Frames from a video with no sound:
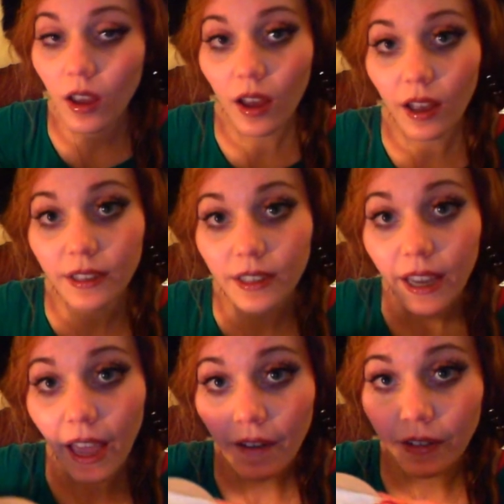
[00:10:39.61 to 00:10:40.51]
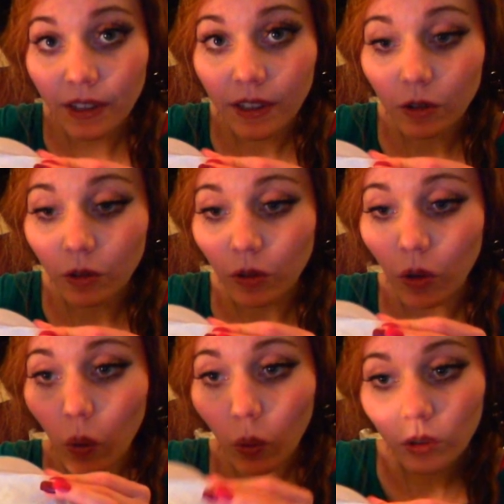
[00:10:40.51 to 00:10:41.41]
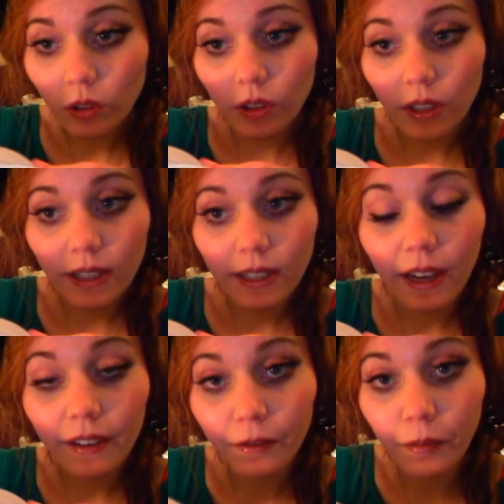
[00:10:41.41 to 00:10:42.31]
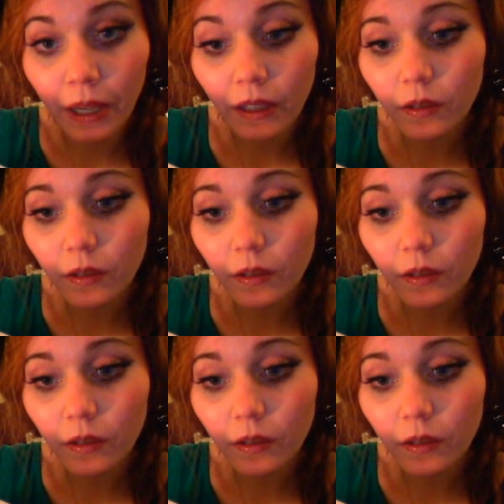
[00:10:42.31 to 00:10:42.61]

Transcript: And I have a little holder that I've made.